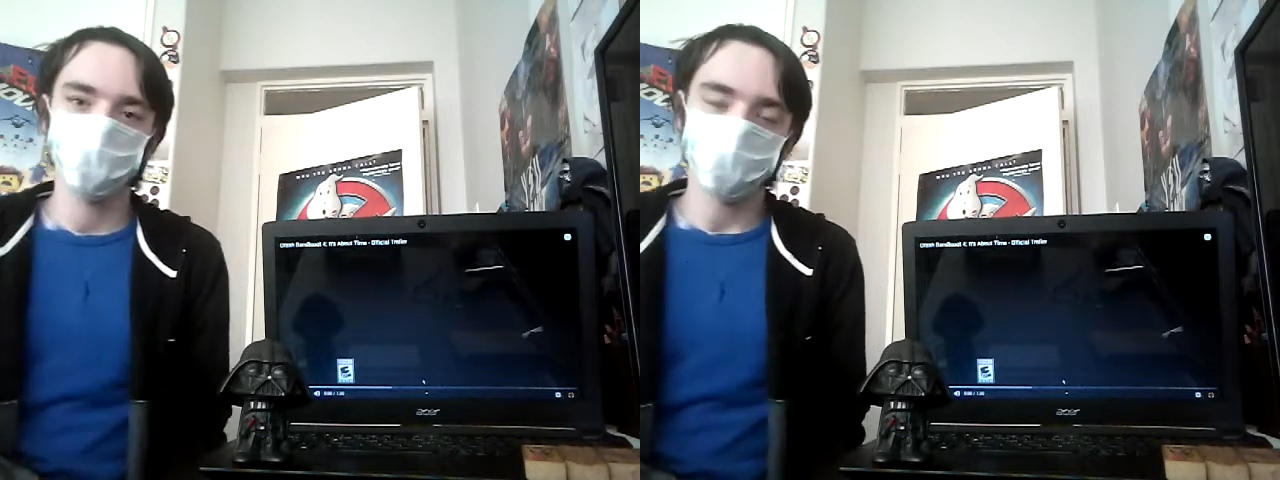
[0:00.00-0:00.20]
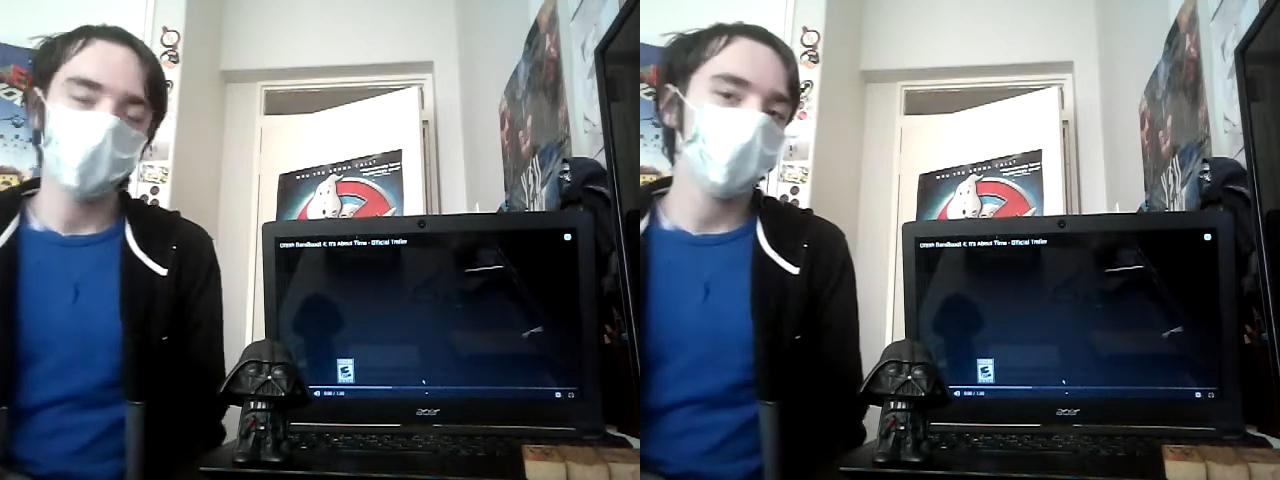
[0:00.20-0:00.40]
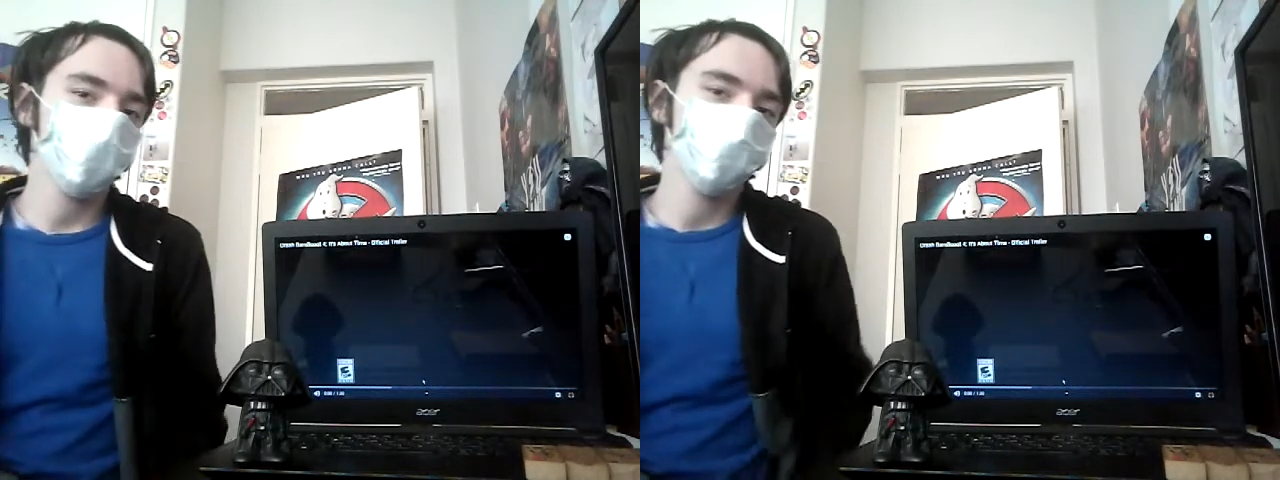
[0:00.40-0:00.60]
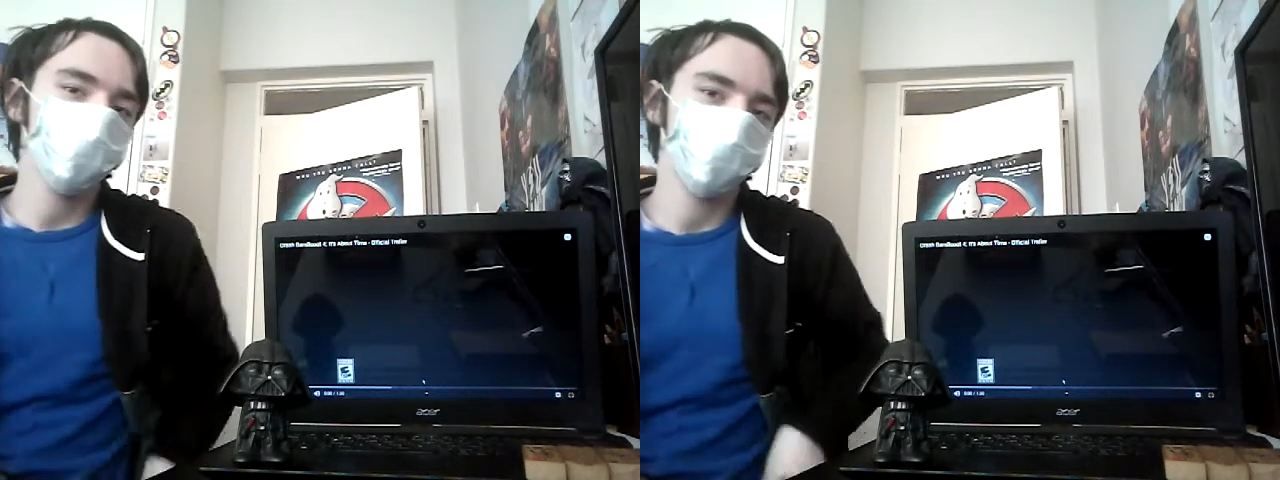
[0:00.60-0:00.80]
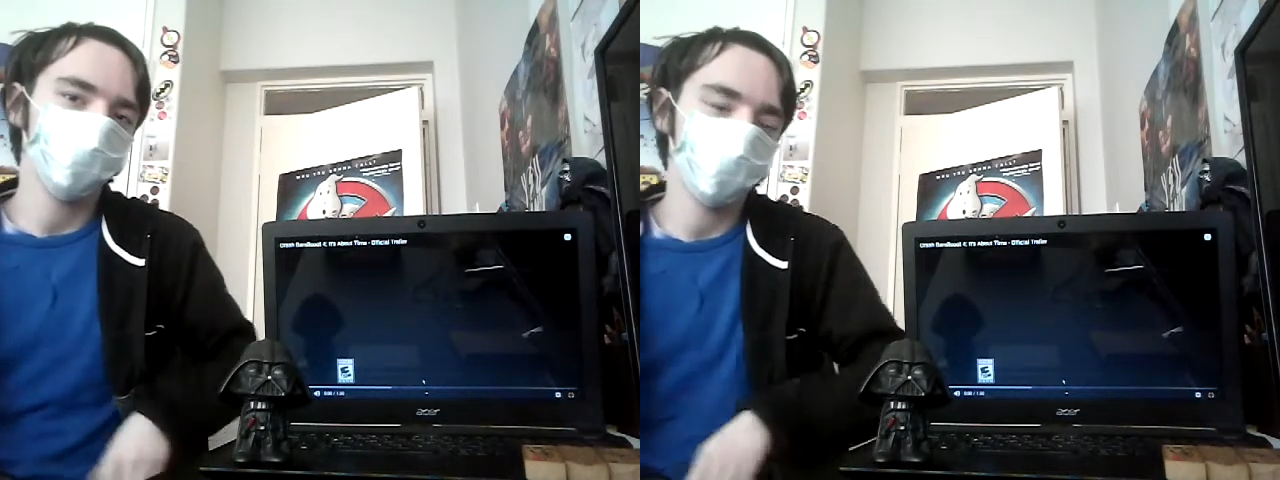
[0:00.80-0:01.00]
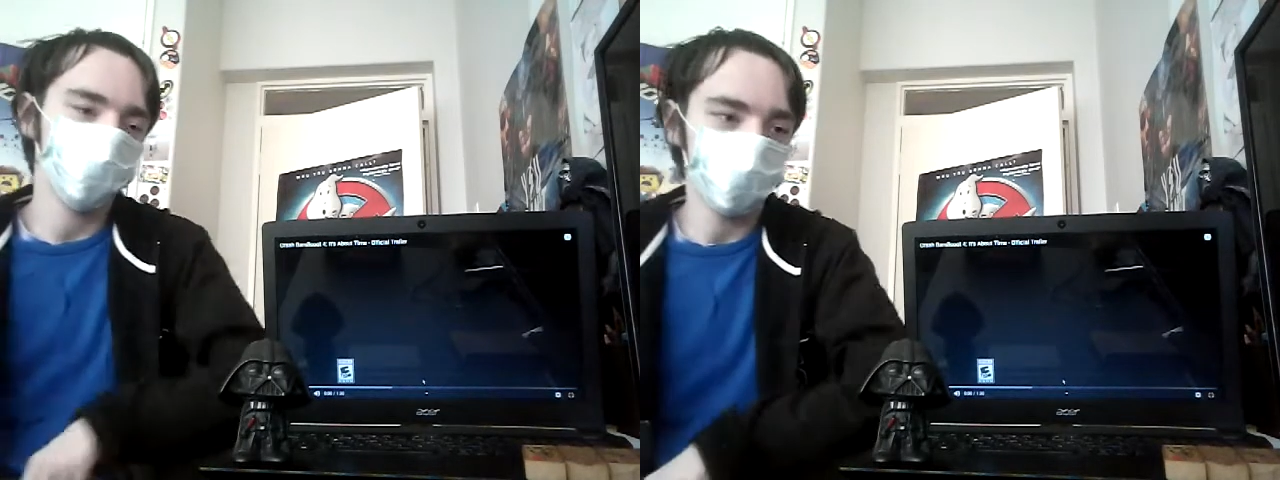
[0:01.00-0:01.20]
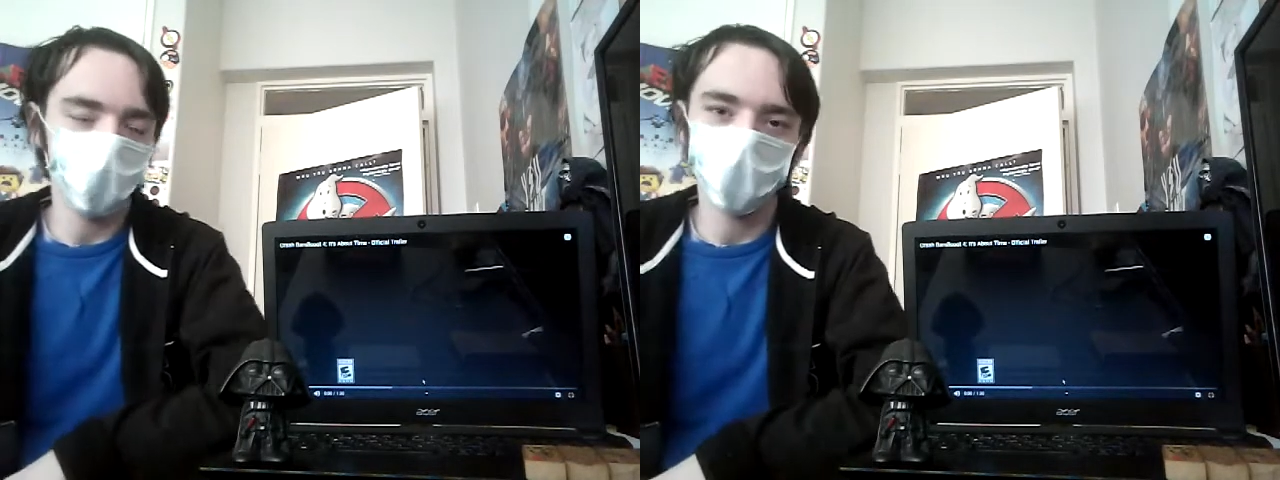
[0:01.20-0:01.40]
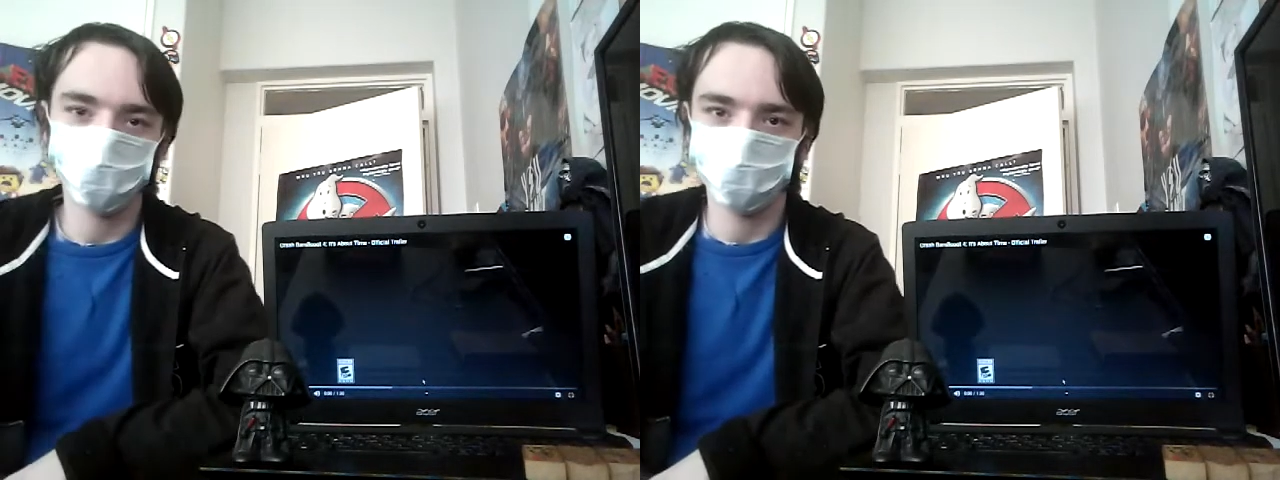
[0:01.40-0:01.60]
Today we will be
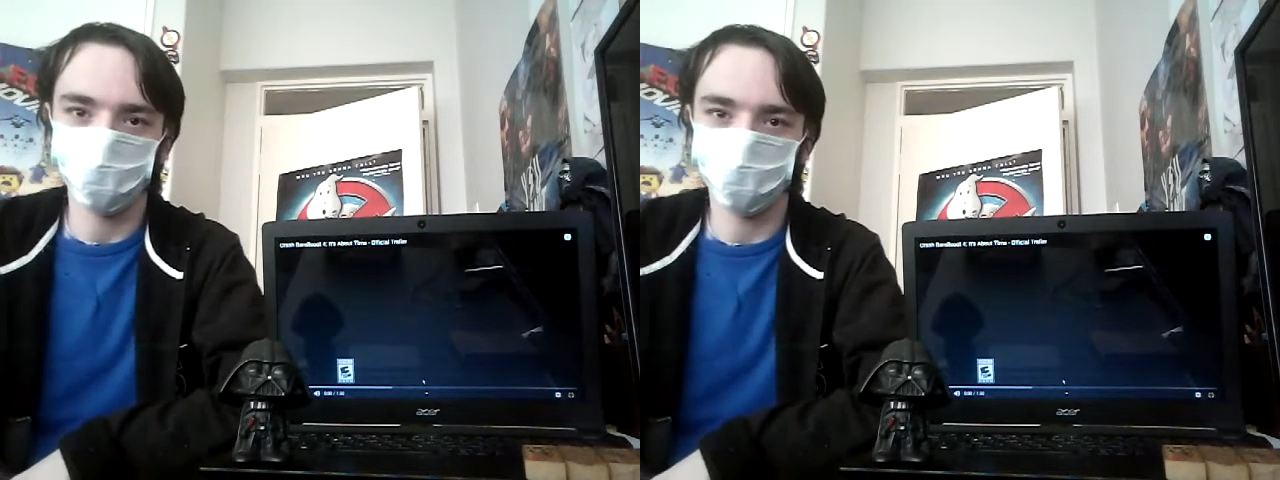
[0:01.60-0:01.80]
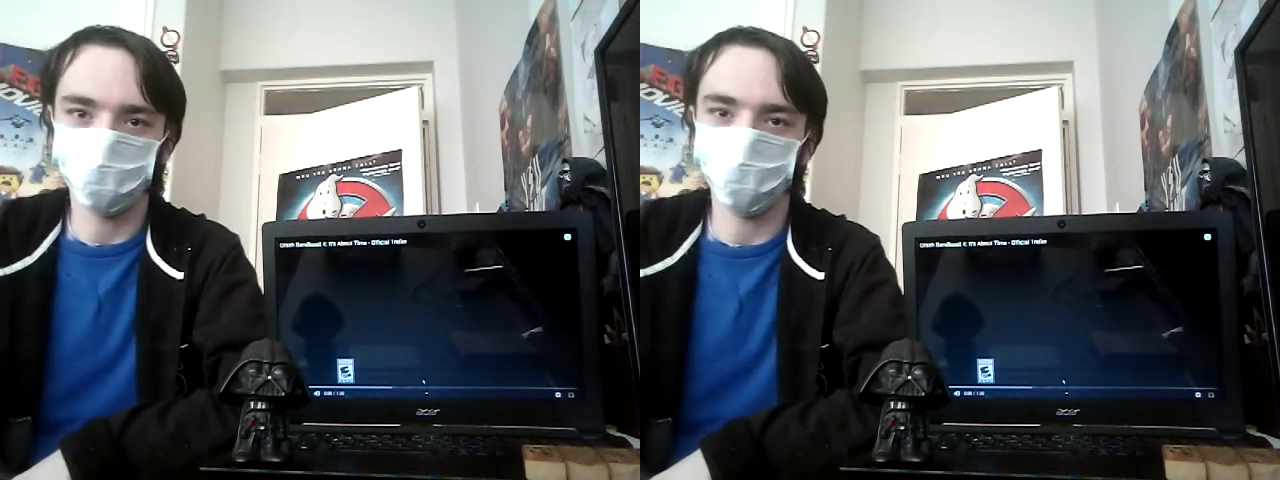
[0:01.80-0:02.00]
reacting